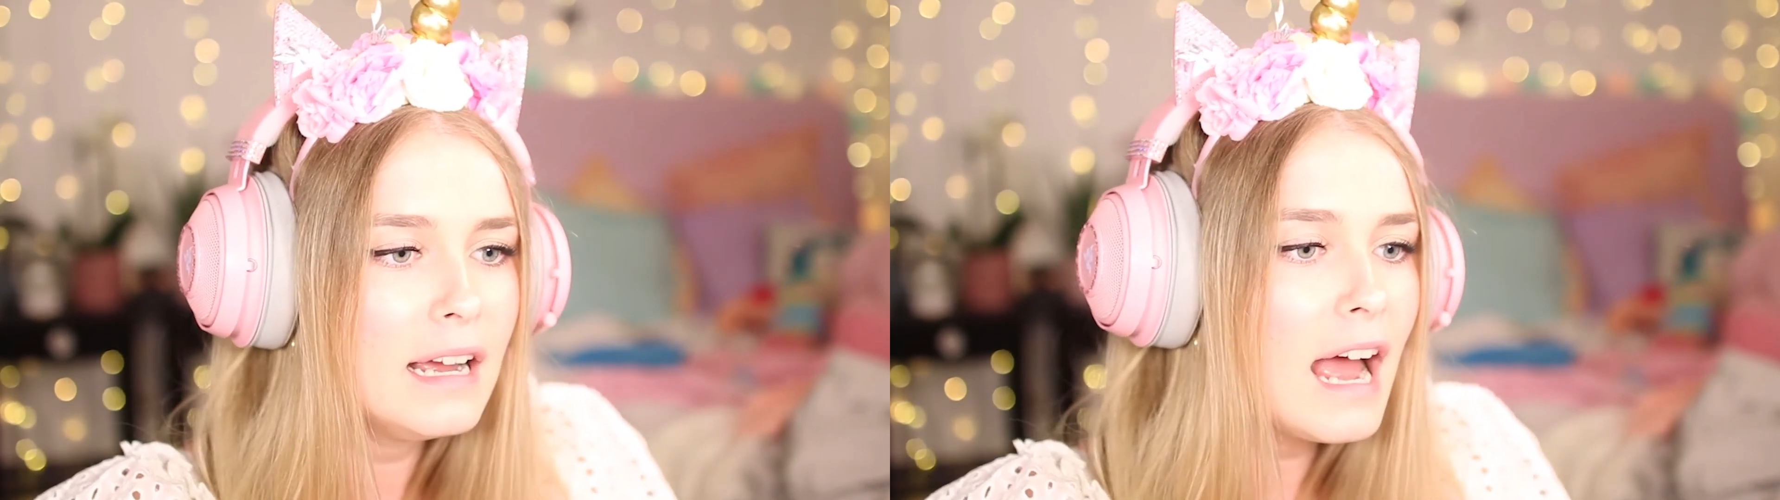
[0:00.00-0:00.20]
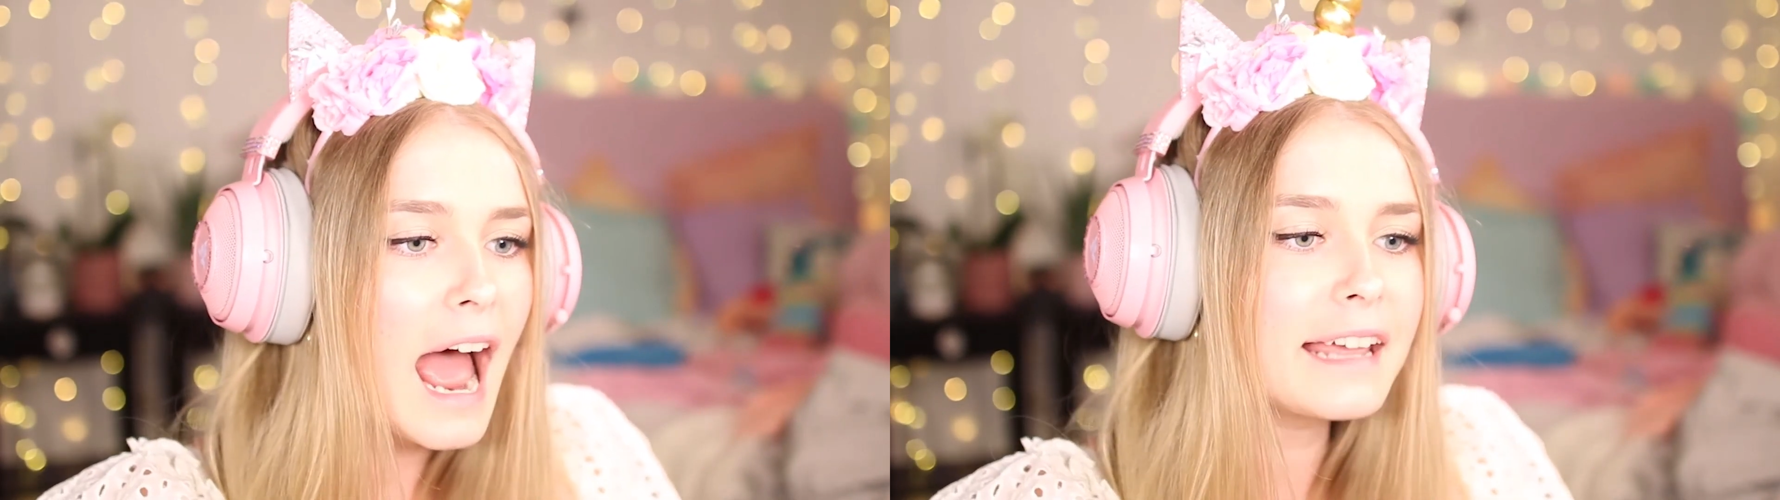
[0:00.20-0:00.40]

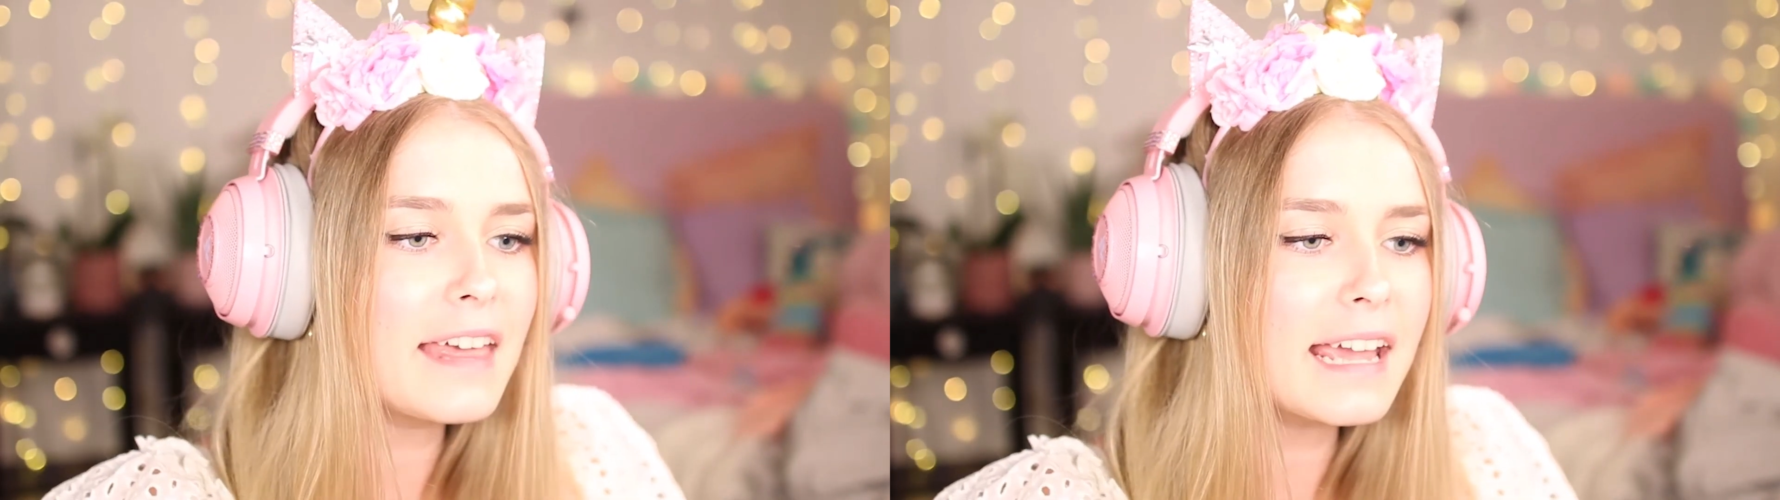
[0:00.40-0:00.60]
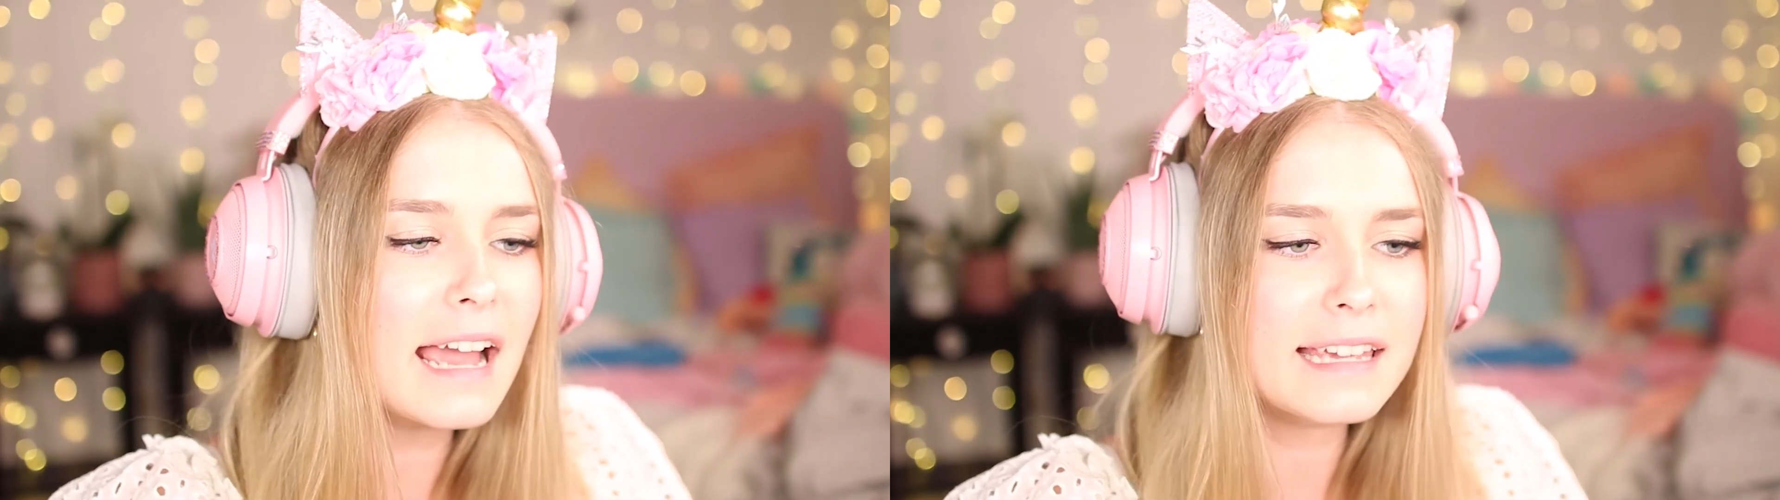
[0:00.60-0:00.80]

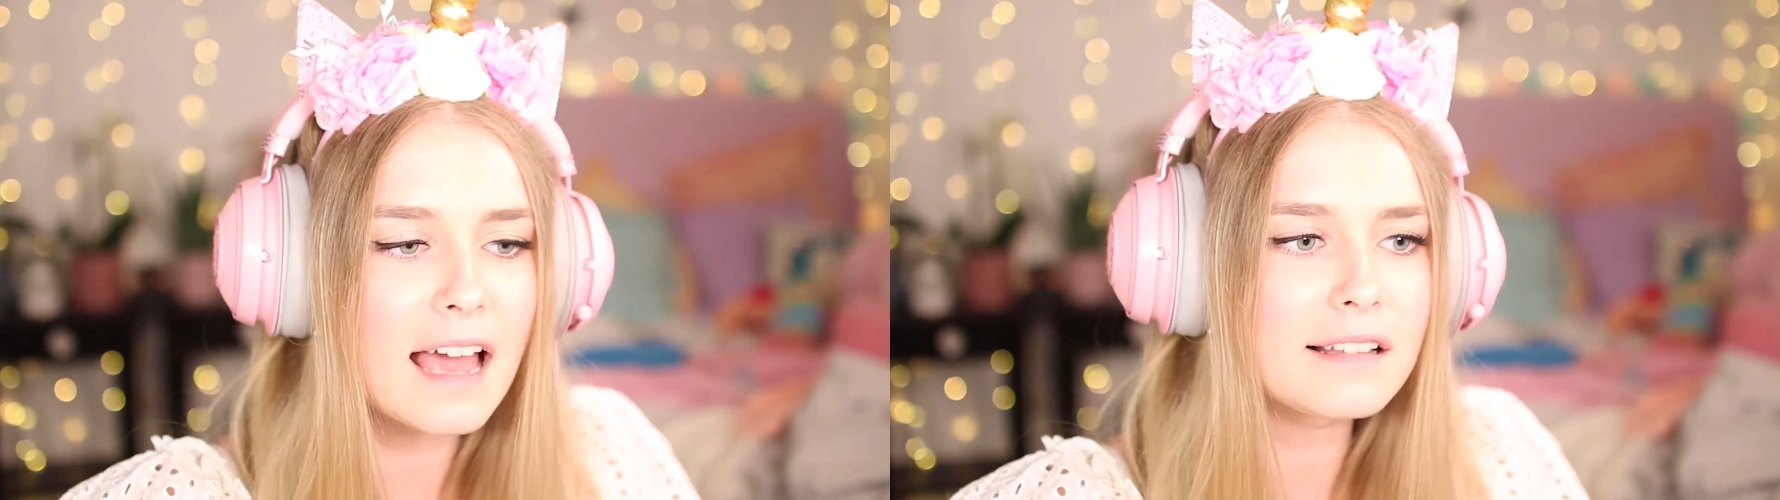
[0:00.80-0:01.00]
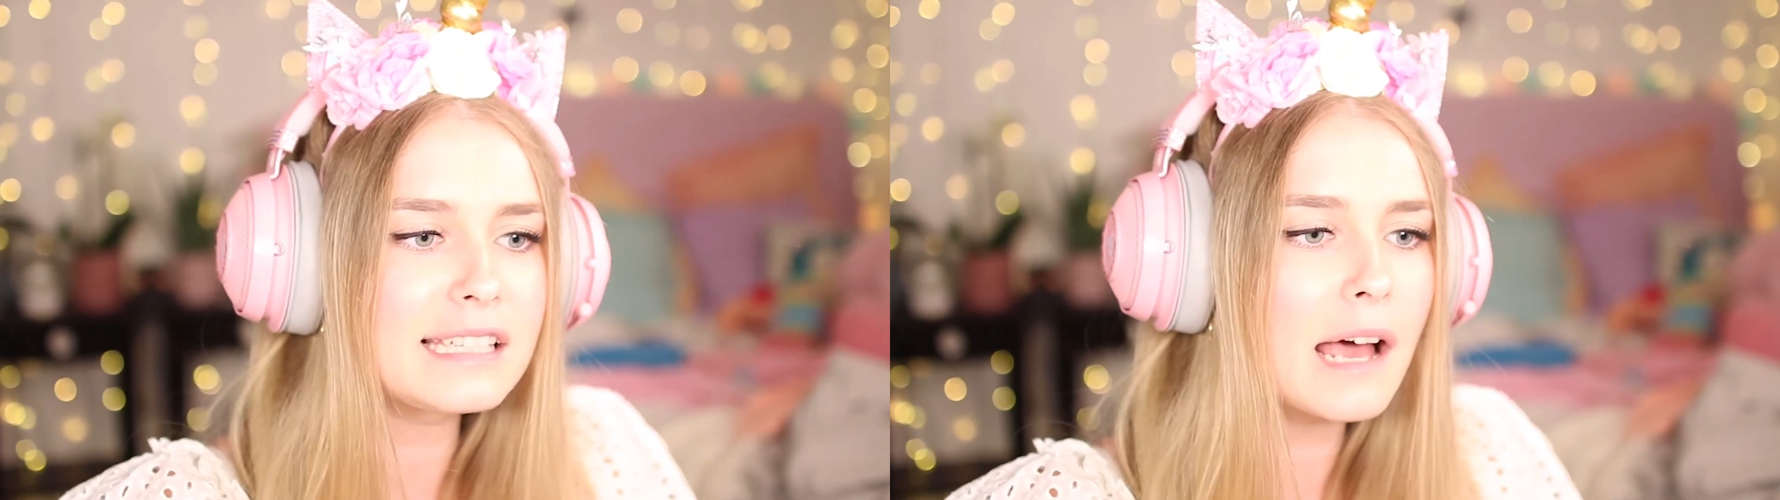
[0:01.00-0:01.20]
resonates well
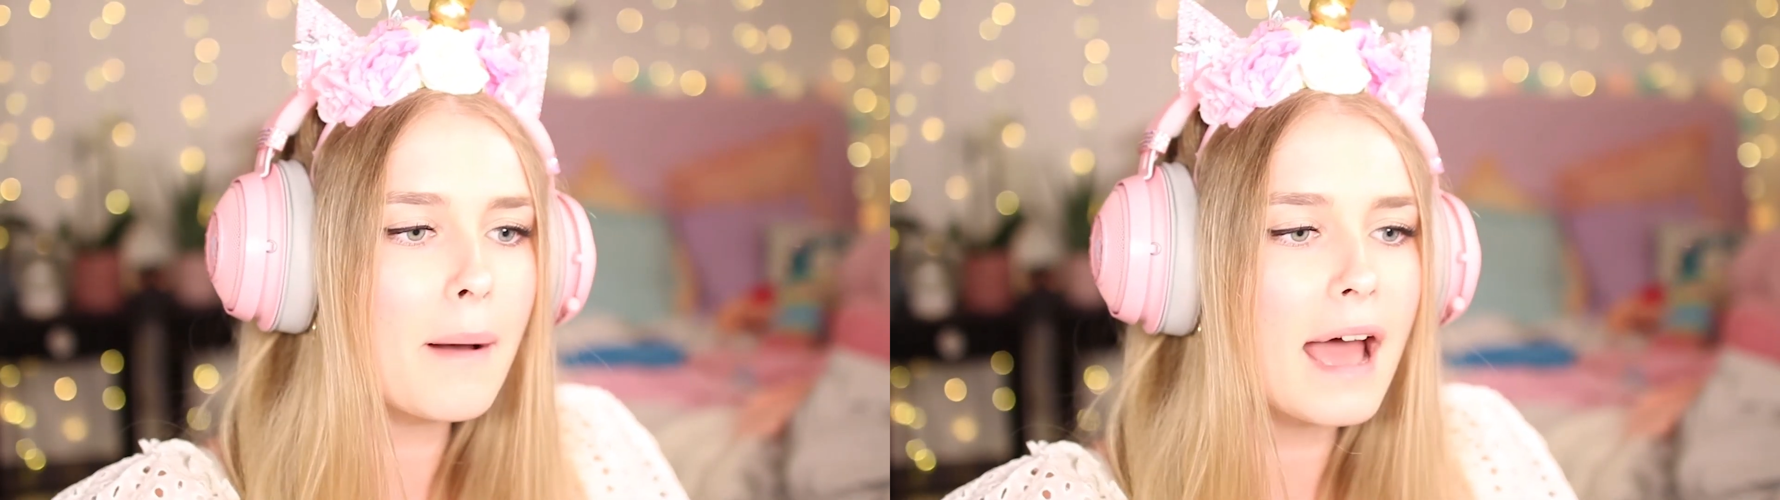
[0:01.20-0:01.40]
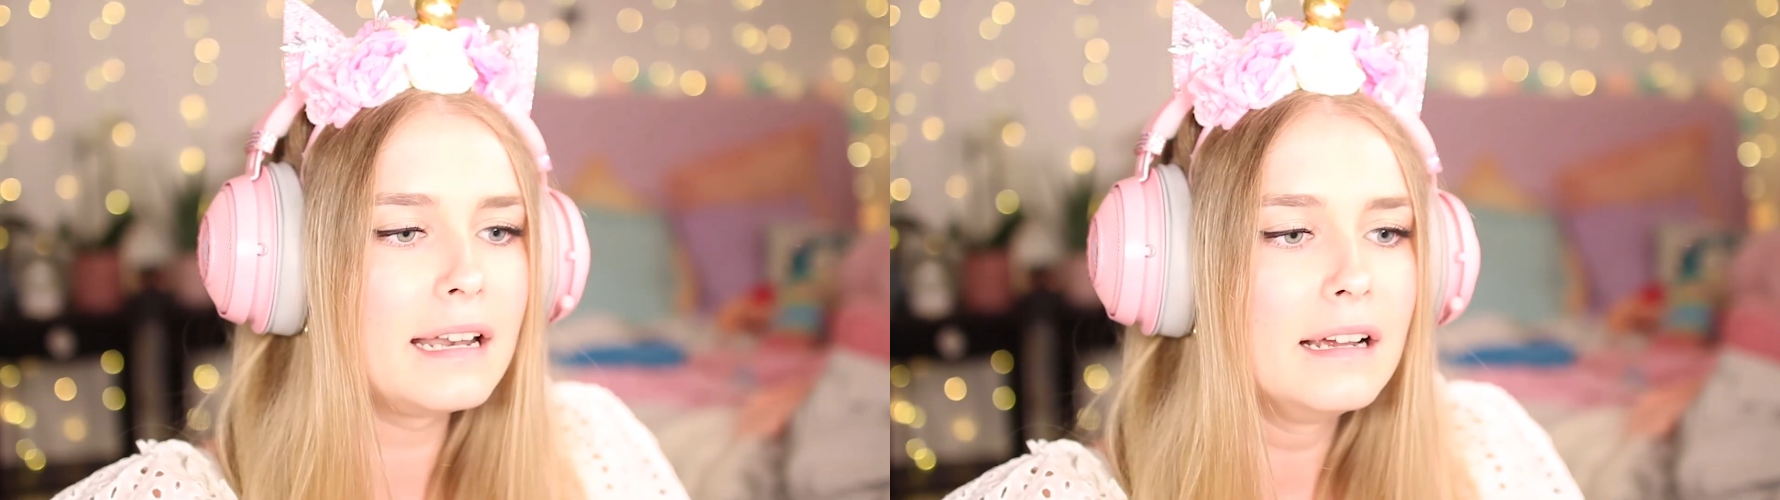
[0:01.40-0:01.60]
with their
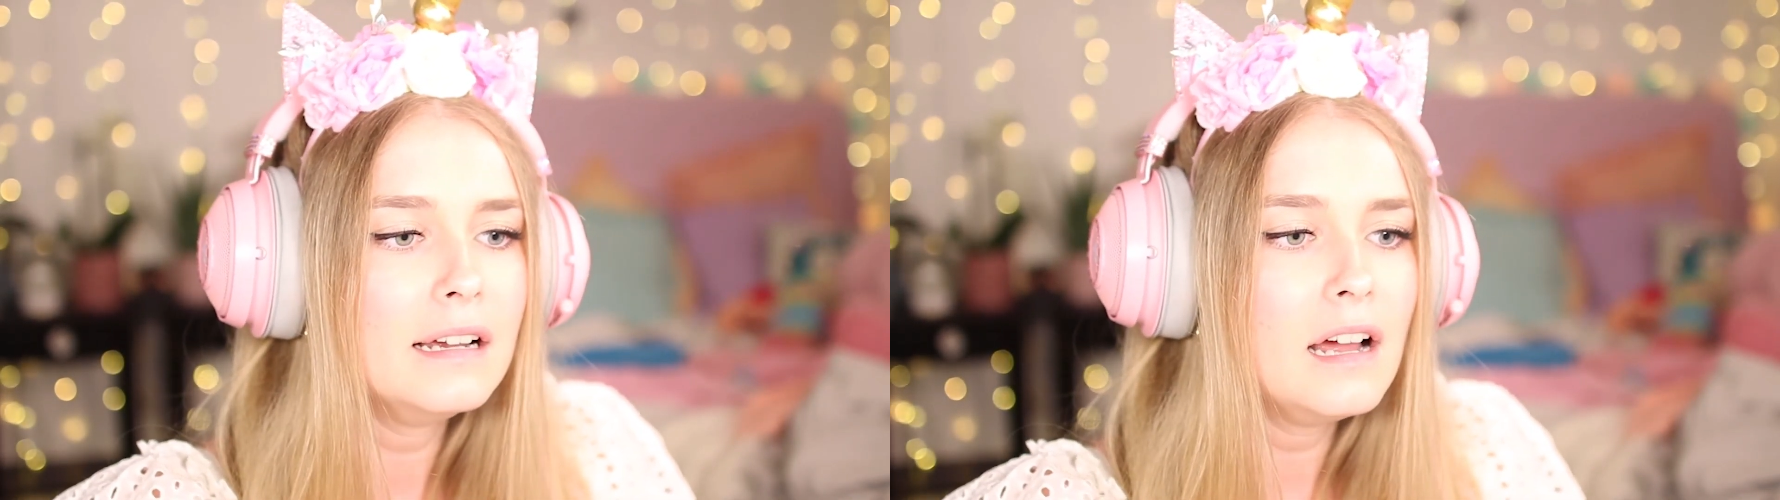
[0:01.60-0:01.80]
audience,